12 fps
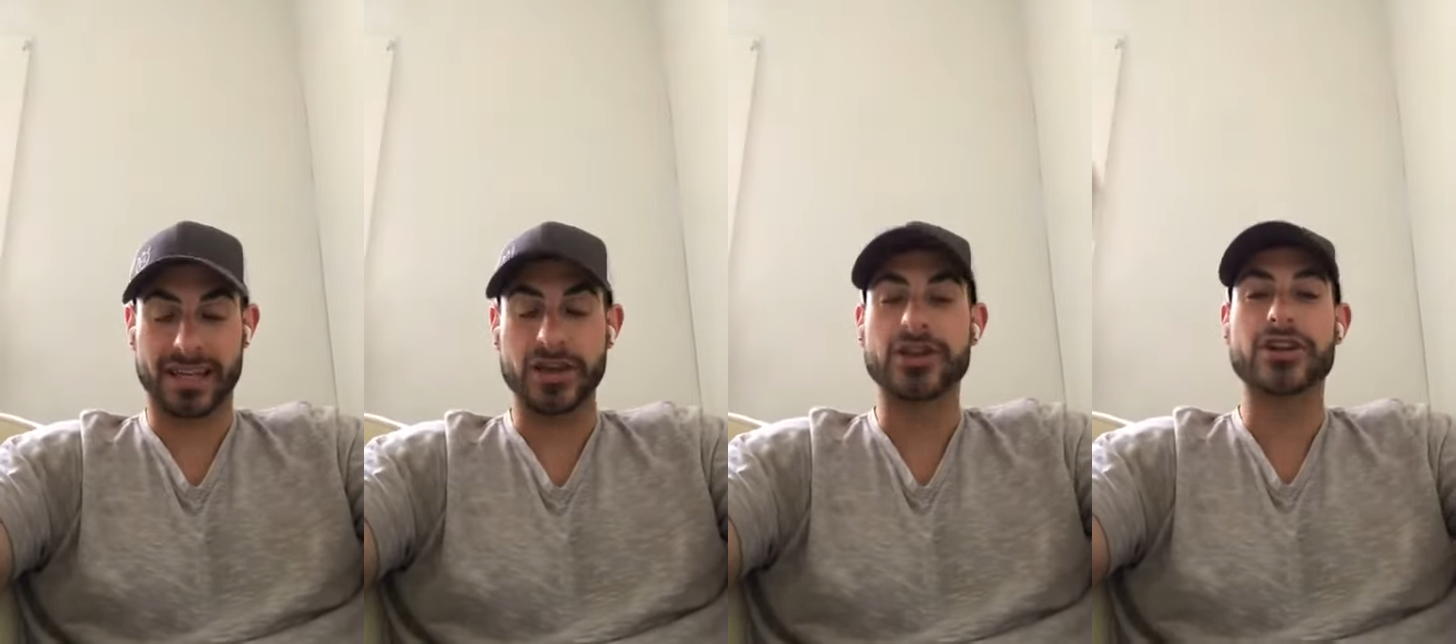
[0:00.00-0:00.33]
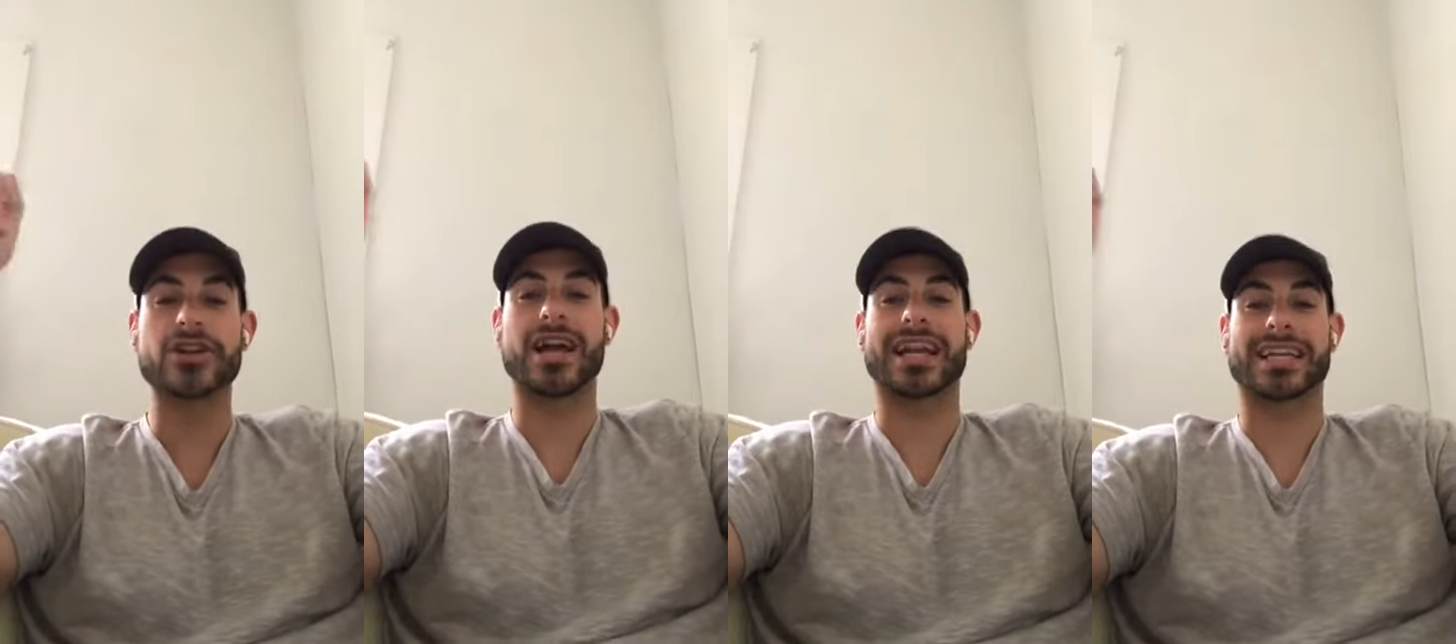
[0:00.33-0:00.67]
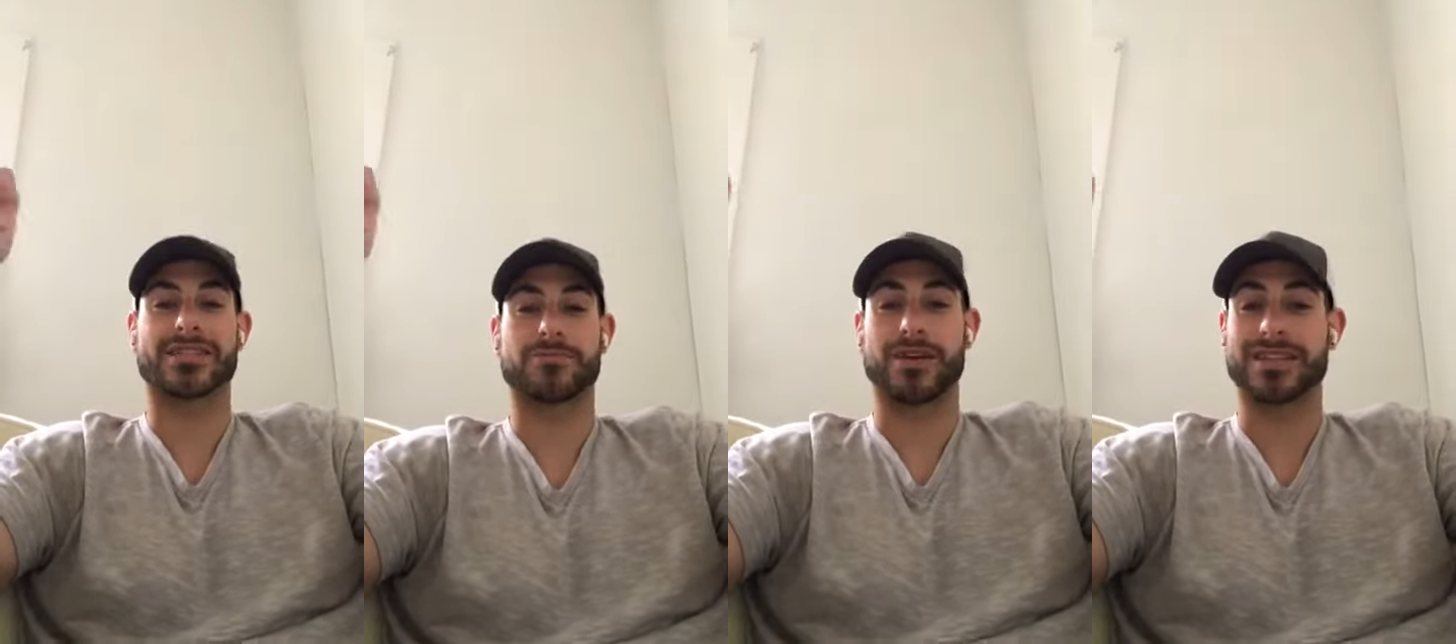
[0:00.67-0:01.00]
he could not
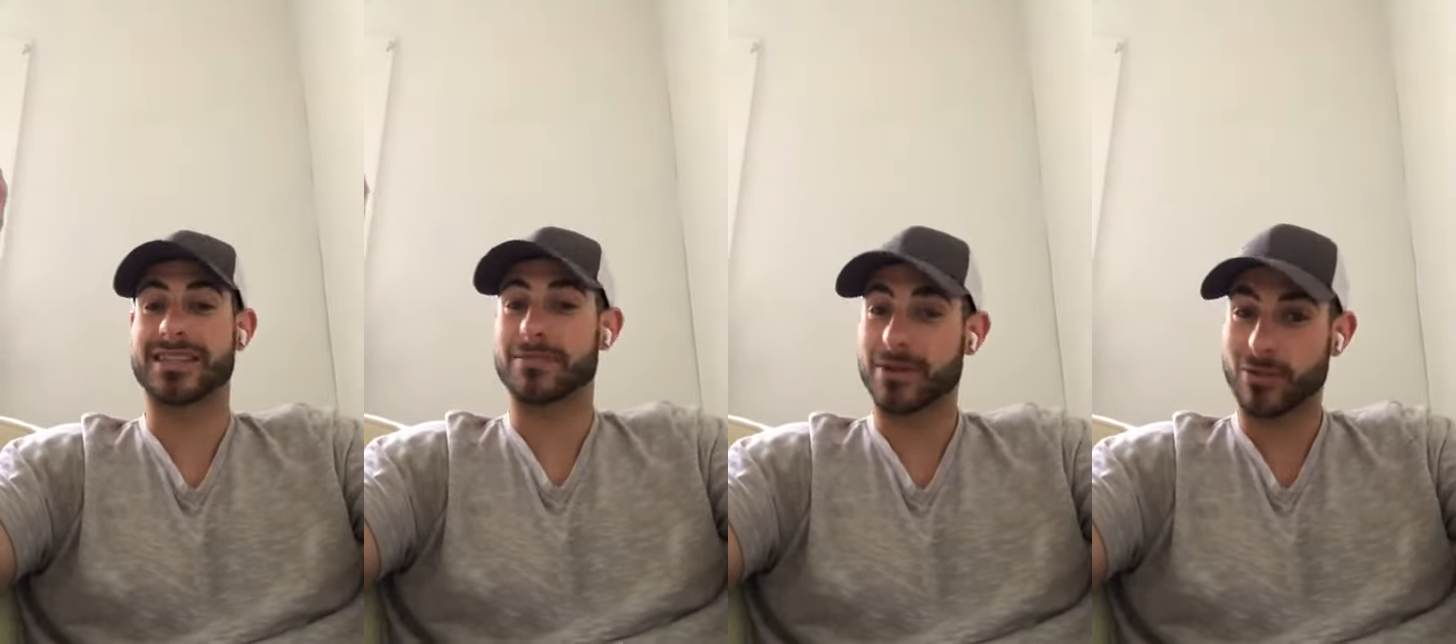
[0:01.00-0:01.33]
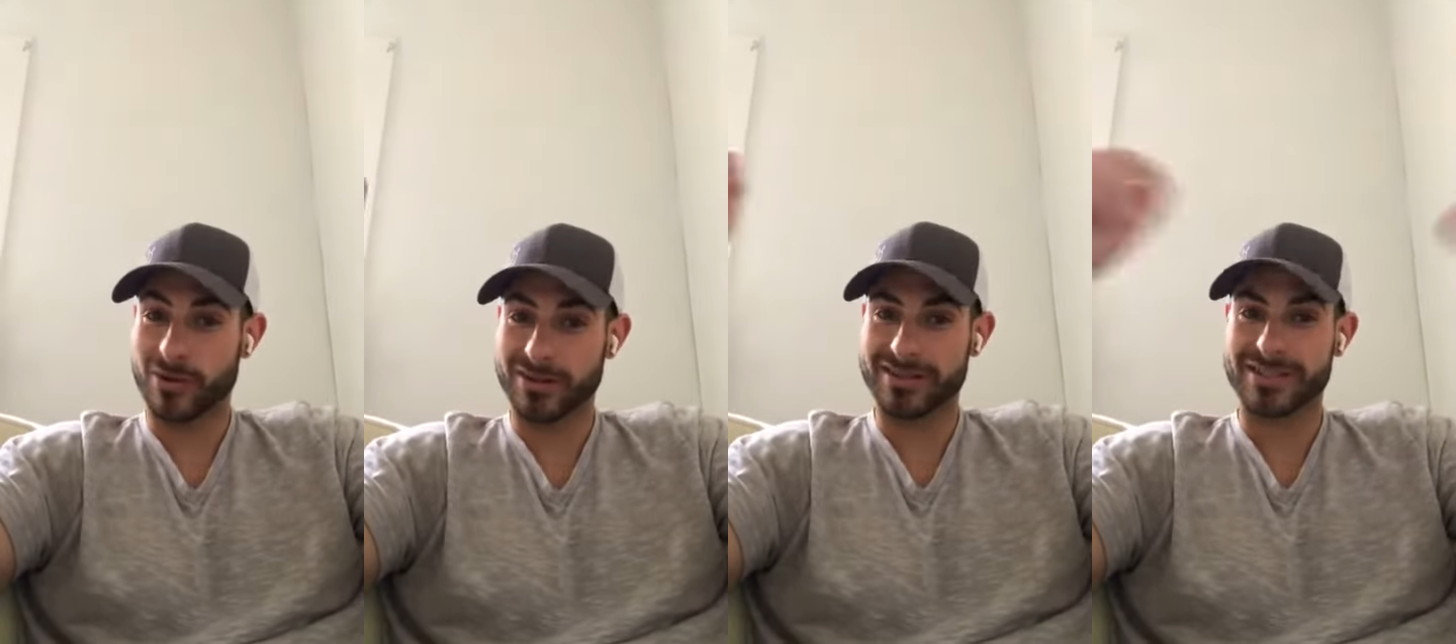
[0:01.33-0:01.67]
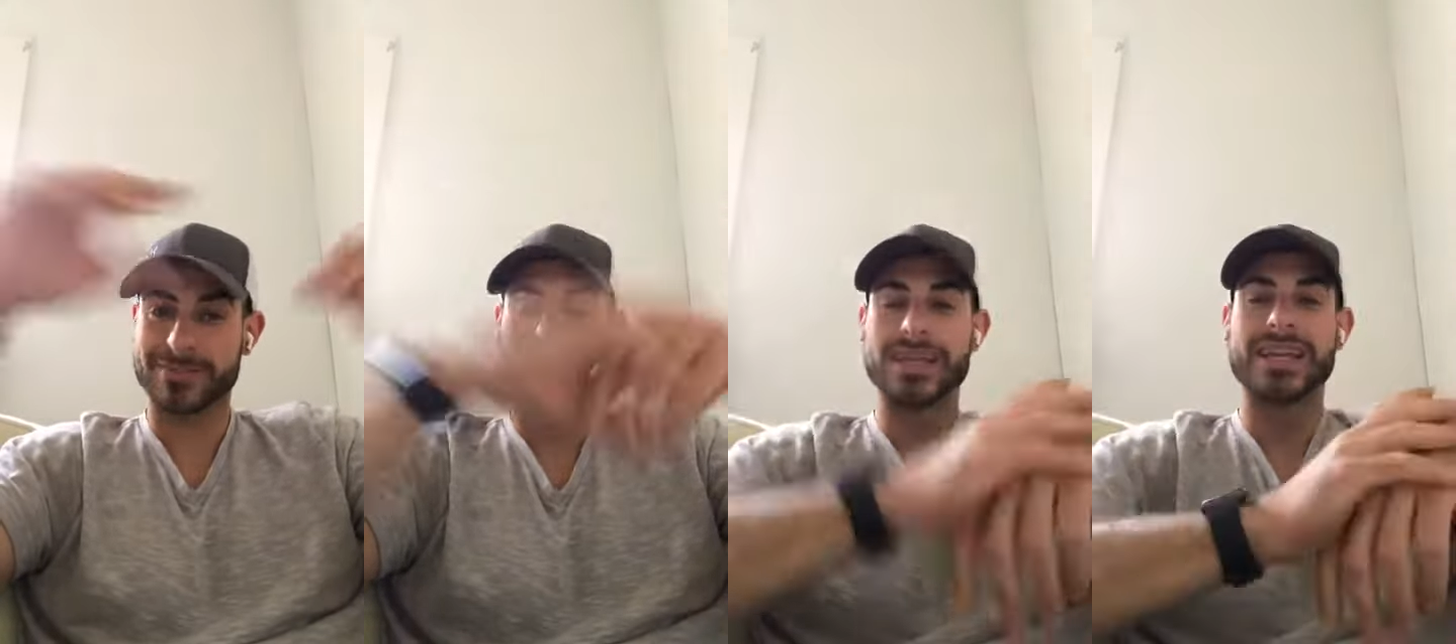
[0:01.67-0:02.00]
express them in words.